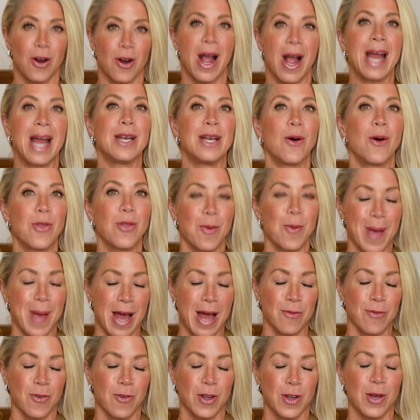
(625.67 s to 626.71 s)
I know they're
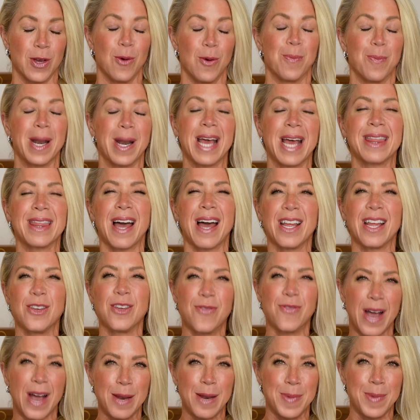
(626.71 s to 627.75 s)
bad for you, but I thought, you've
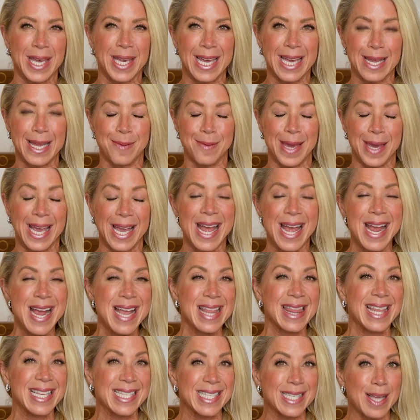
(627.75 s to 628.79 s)
got to be kidding me
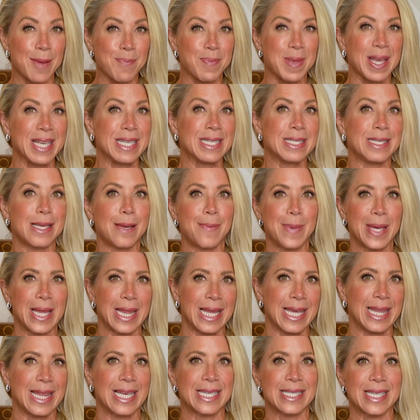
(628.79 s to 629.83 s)
that something
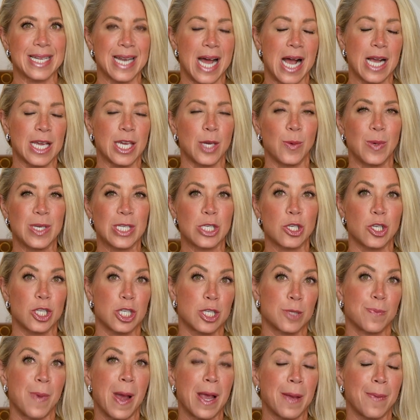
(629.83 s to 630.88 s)
seemingly this innocuous could
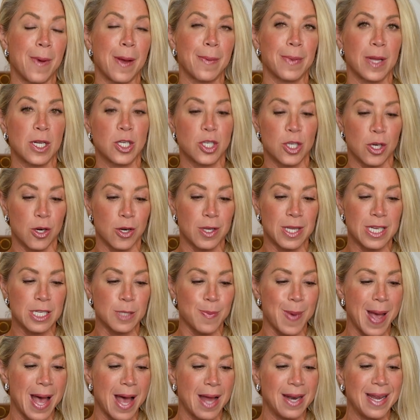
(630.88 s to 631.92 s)
spike my blood sugar this
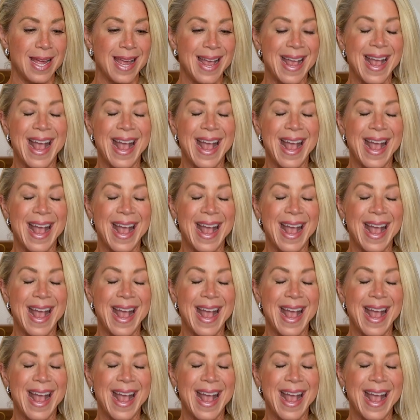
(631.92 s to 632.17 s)
bad.